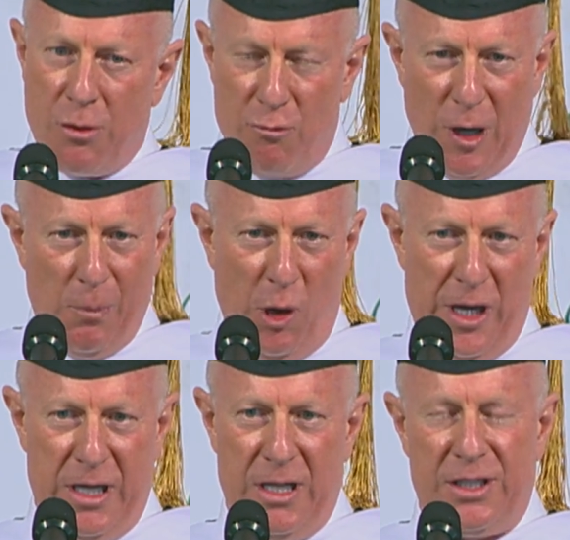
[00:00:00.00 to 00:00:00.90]
the real
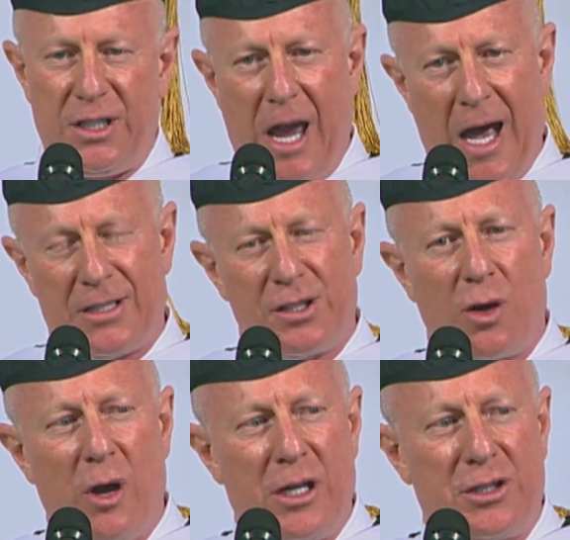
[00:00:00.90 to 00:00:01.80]
point is to ask the
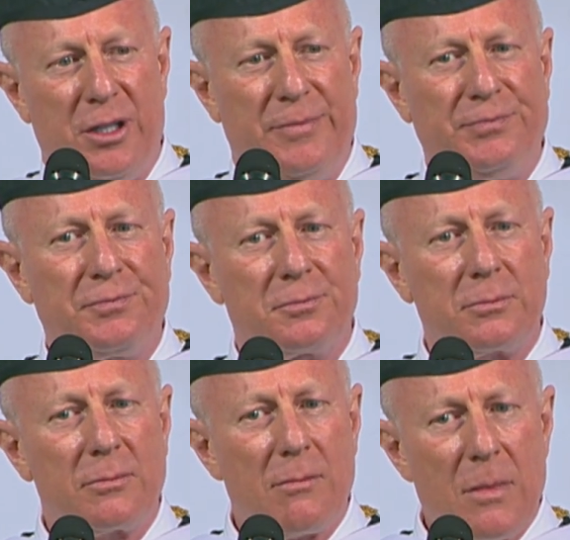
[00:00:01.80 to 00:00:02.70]
question
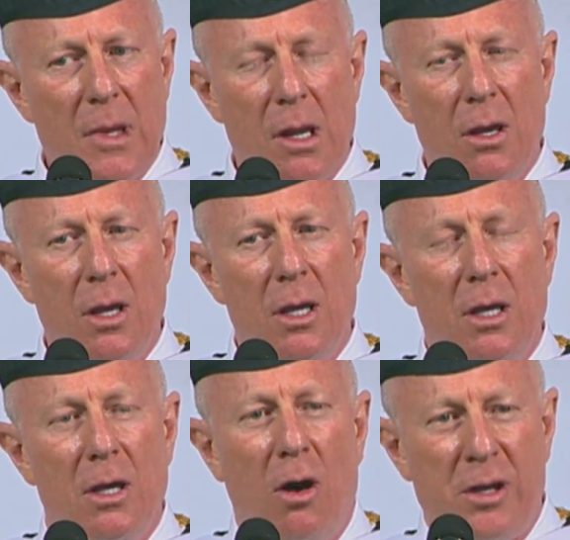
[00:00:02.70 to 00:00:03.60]

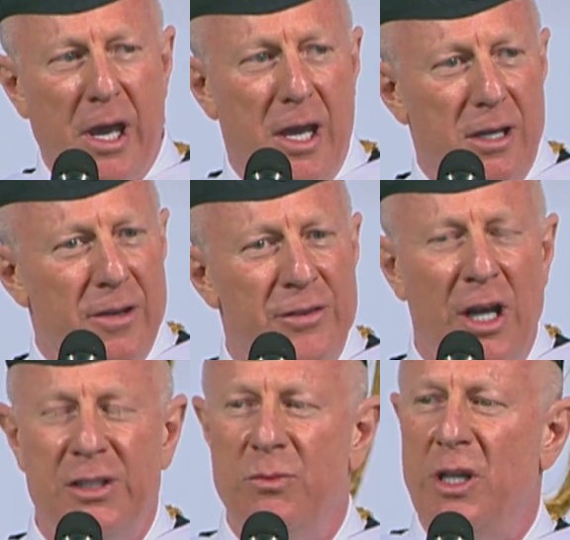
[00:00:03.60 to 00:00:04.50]
okay, if
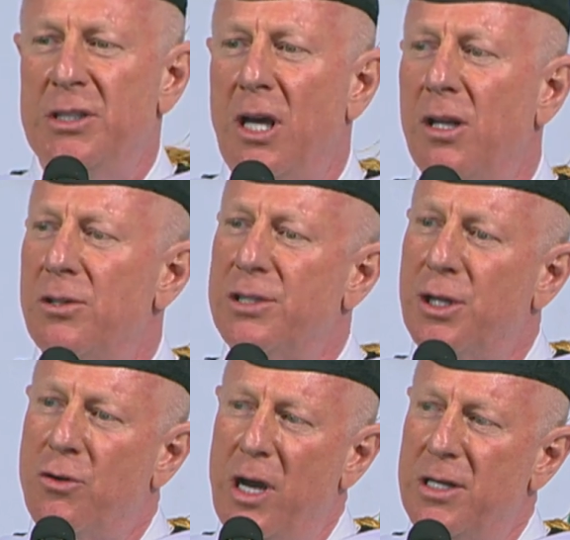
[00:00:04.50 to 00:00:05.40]
Nelson Mandela is
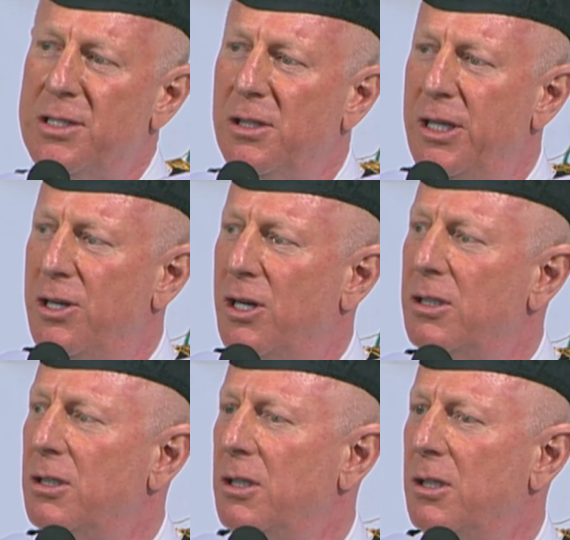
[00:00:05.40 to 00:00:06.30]
the greatest leader,
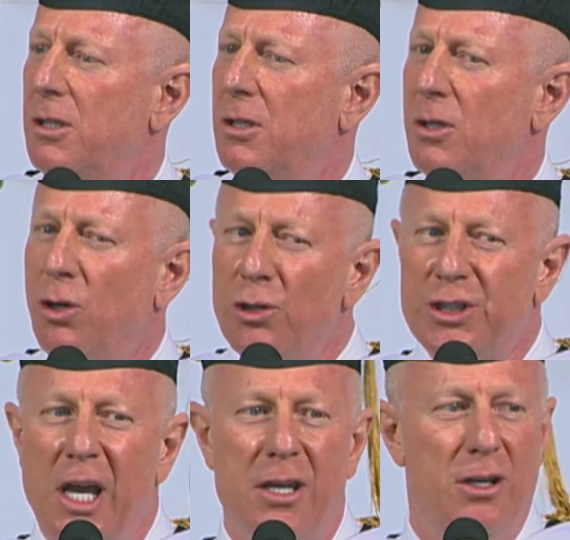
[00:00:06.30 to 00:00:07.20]
Who's
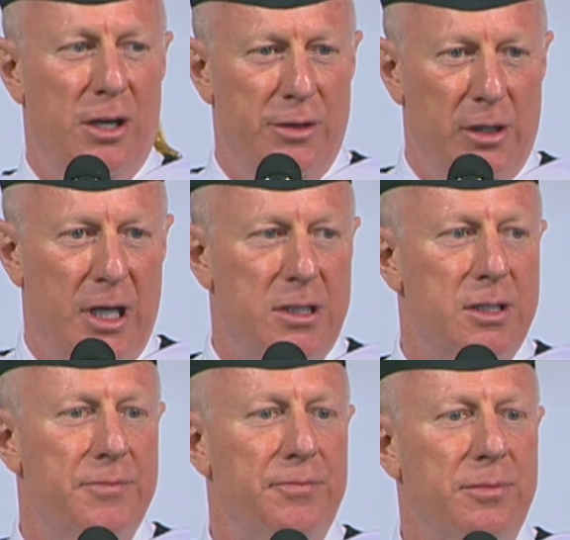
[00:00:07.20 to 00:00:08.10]
second on the list?